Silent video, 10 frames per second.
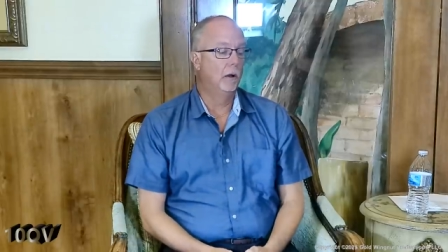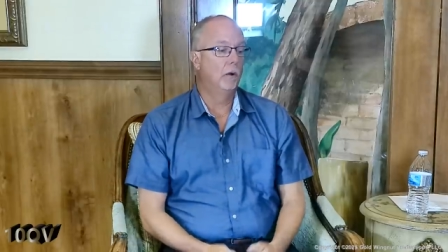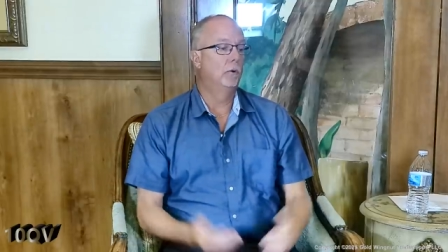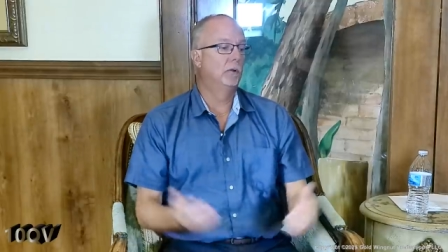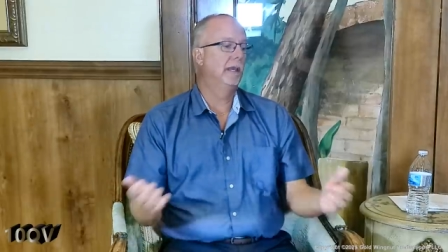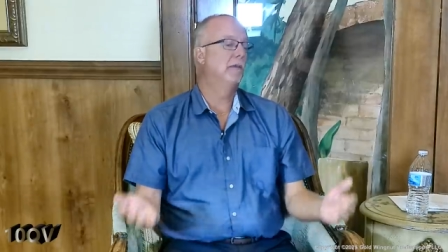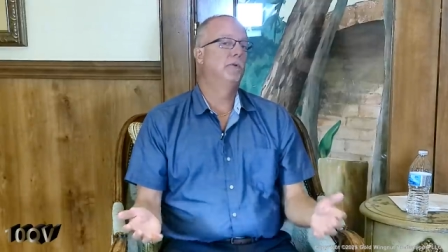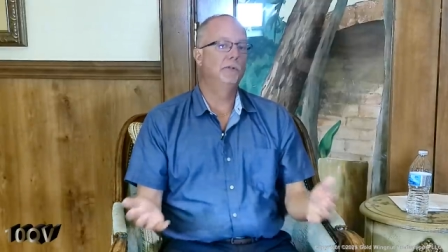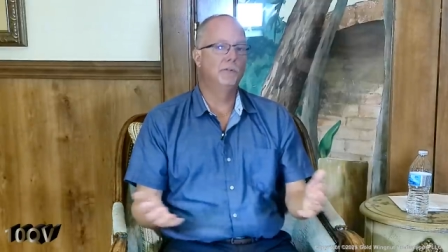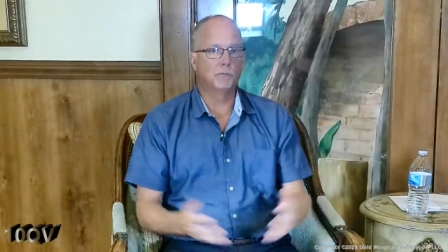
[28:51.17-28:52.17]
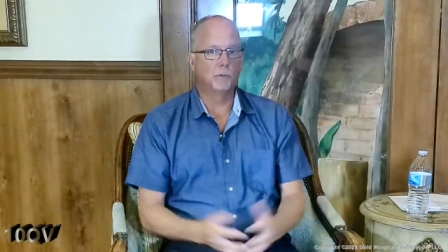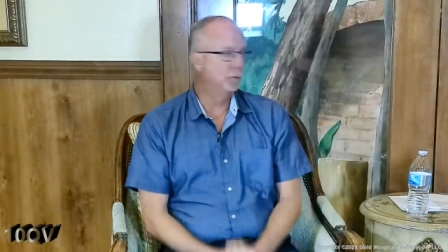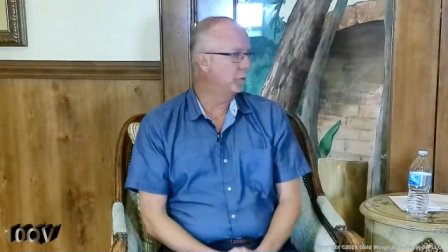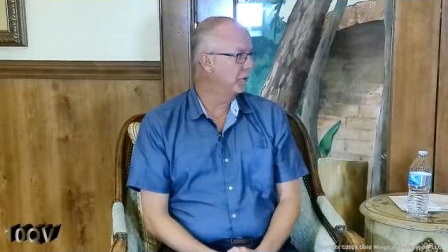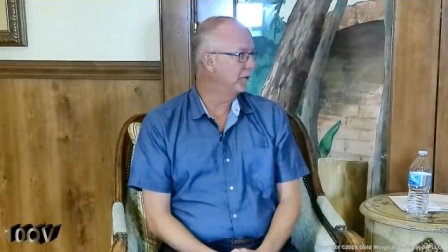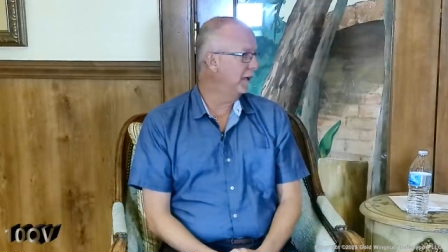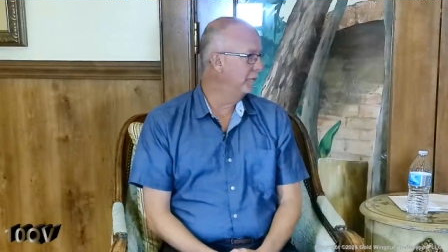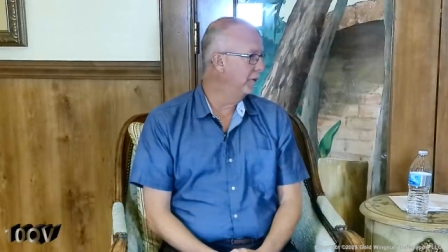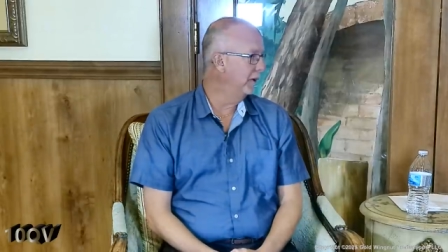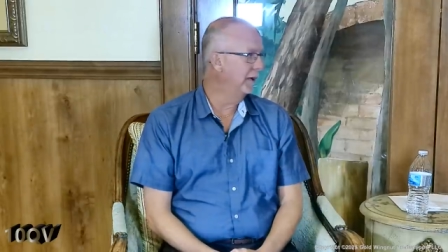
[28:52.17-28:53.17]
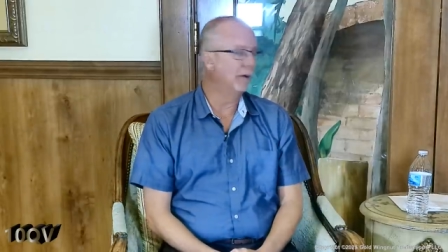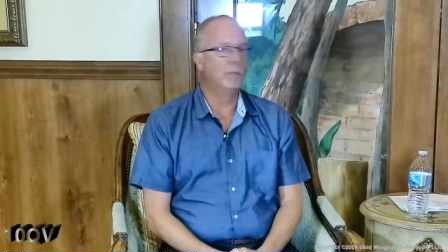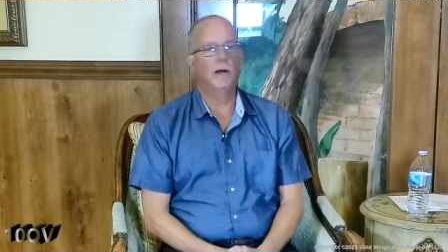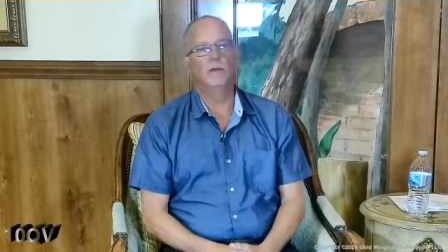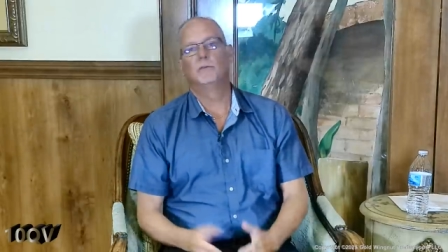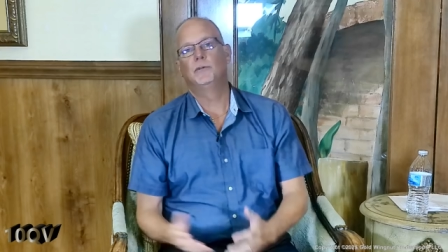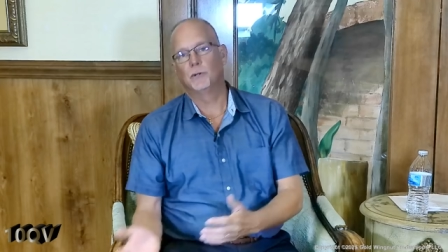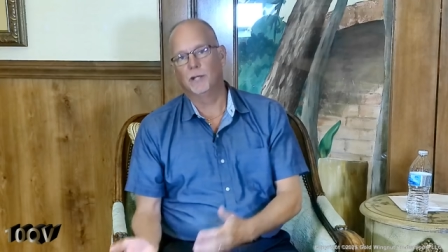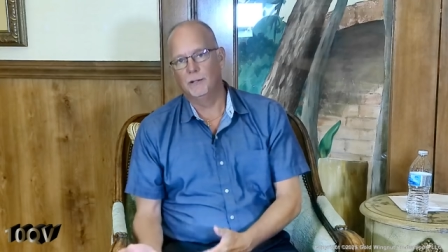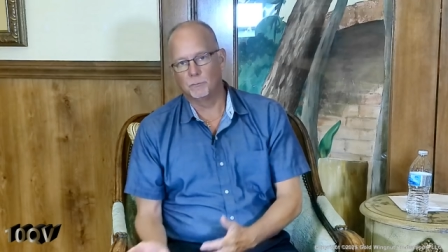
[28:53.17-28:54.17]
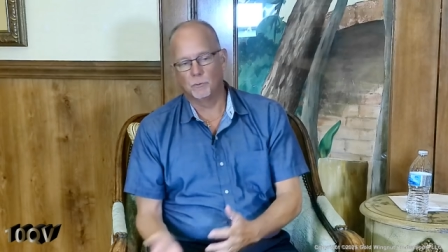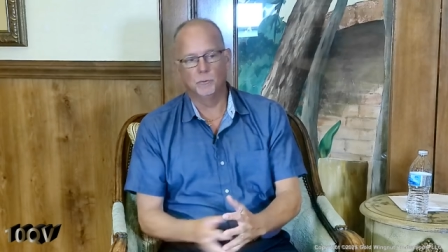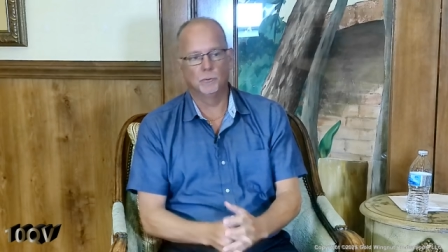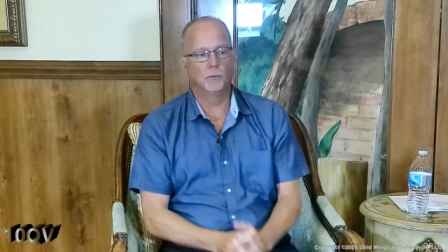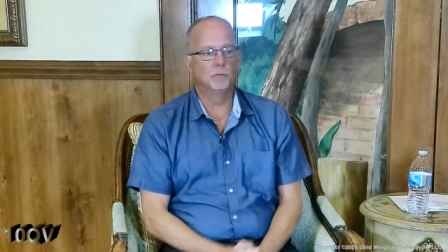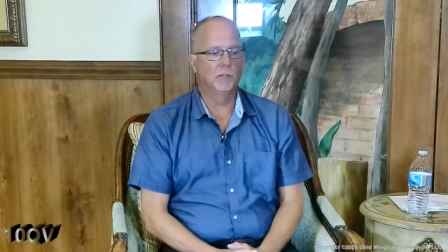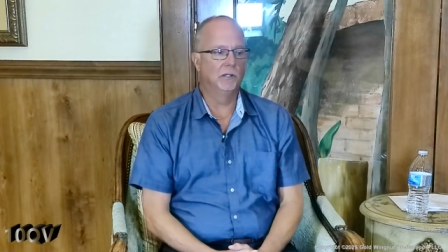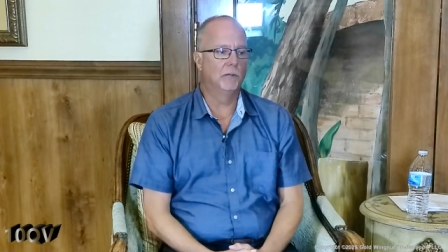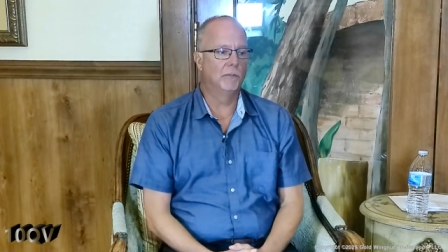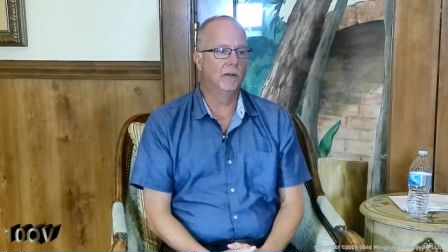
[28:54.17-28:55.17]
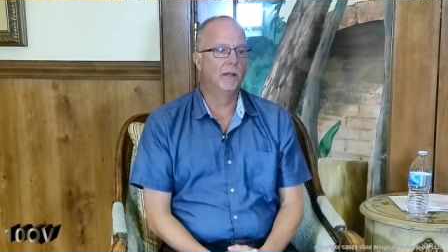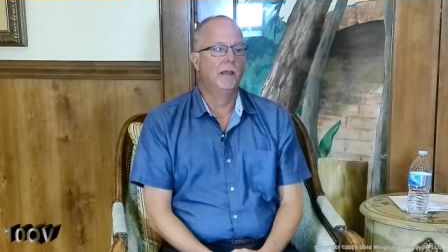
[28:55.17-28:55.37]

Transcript: oh, Camp Villages brochure is getting ready to come out. Senior Games brochure is ready to come out.